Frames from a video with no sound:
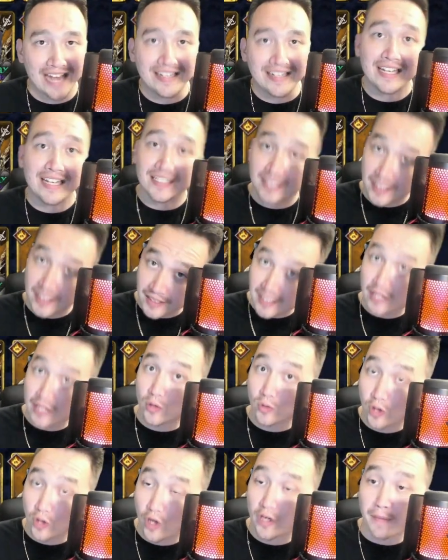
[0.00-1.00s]
He is a
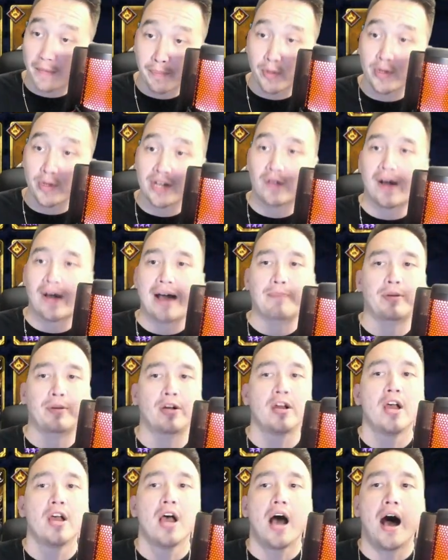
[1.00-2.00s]
single target booty
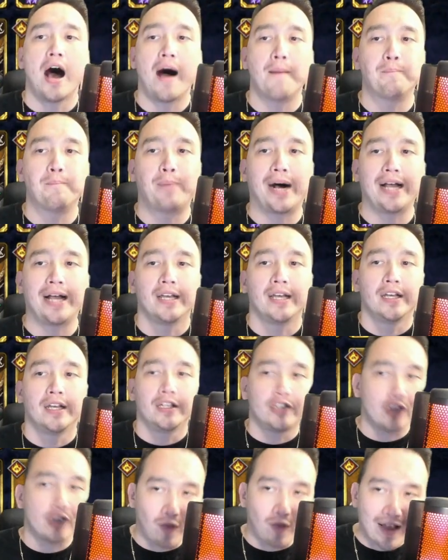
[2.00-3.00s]
clapper, but,
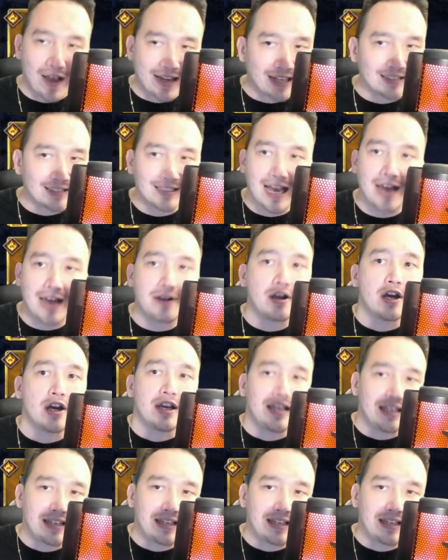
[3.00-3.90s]
you know, like I said, he